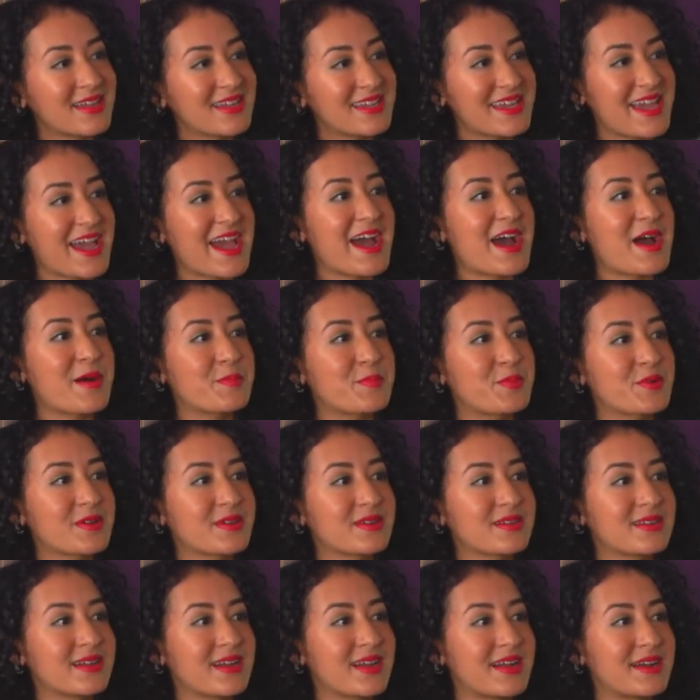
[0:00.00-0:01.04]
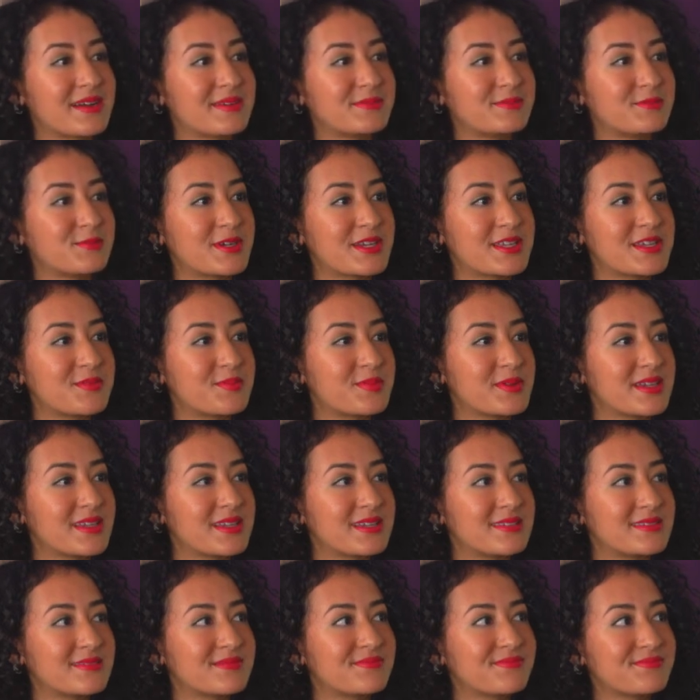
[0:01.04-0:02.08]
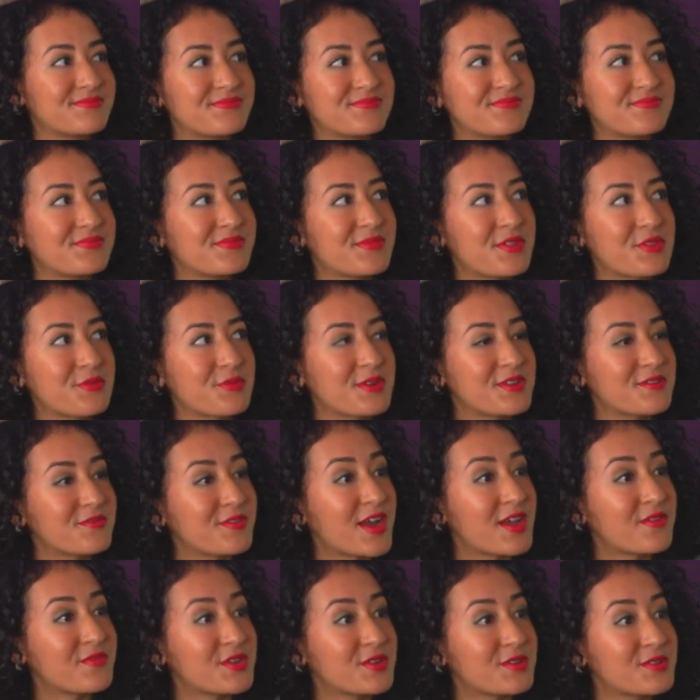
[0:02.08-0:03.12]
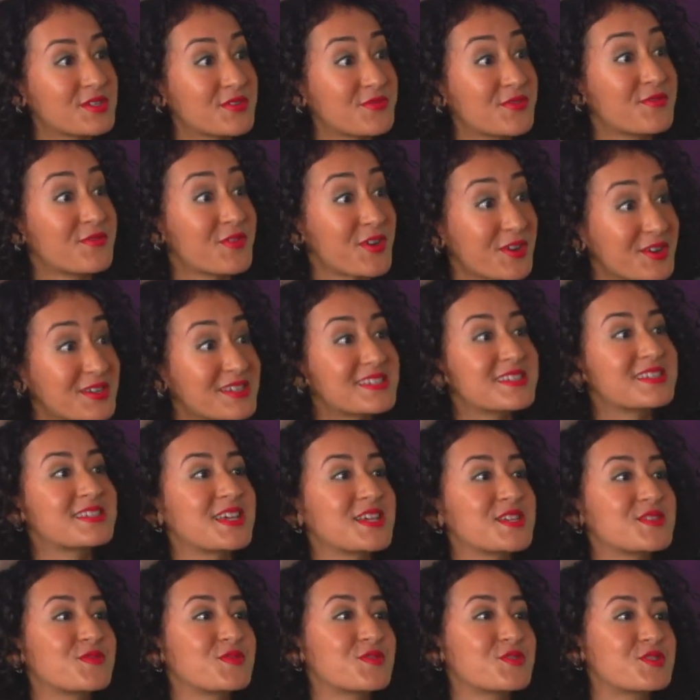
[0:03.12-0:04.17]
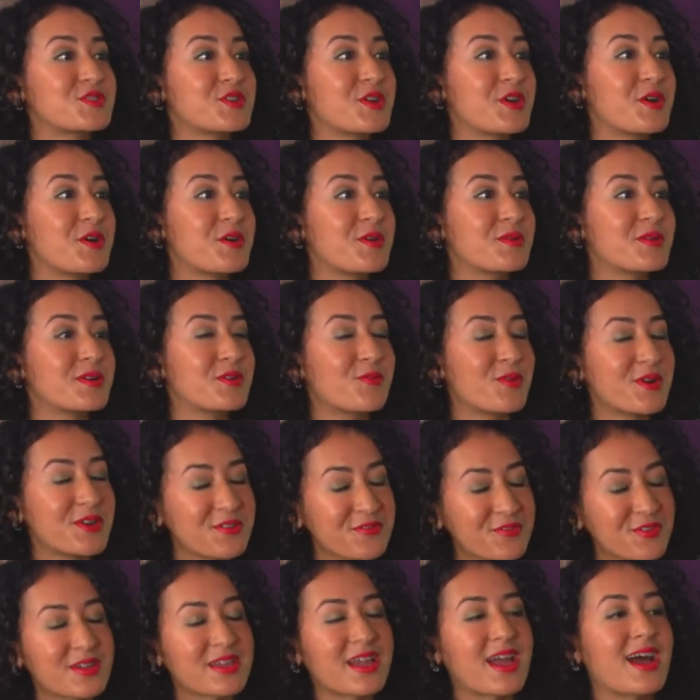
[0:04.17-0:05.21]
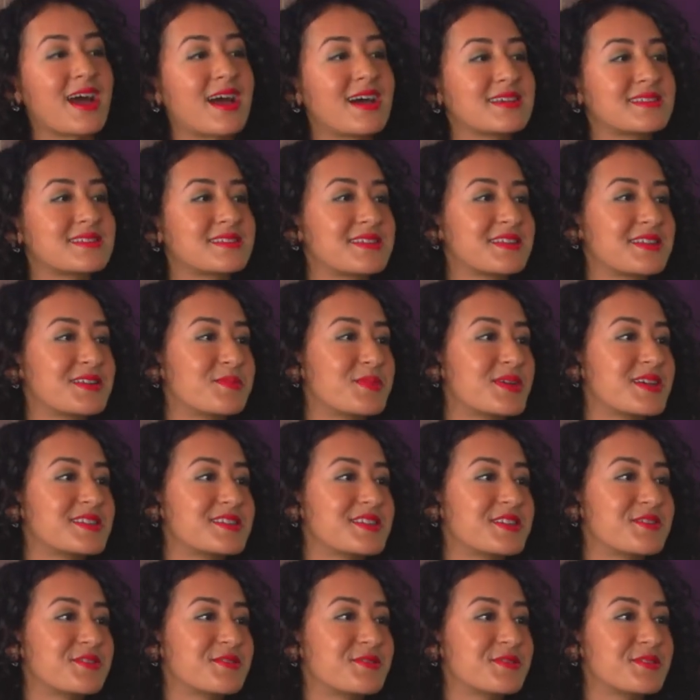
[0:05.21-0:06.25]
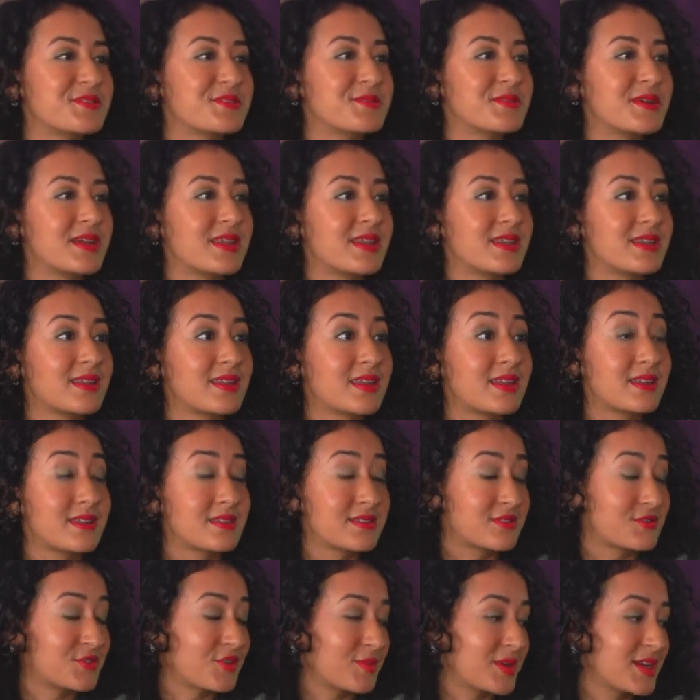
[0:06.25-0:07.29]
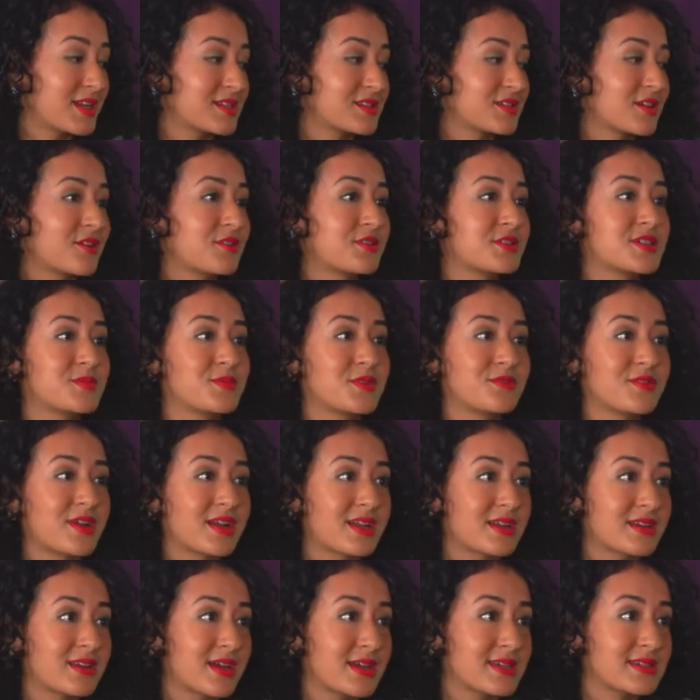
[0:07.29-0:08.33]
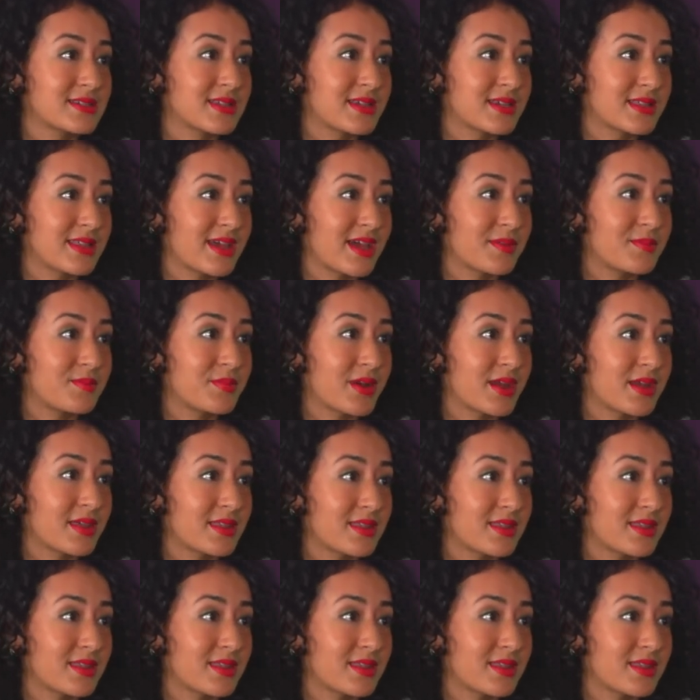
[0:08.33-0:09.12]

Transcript: cap um, what had been three to five years of a very successful show and a wonderful cast and an amazing crew and, and a tremendous honor to be recognized like that by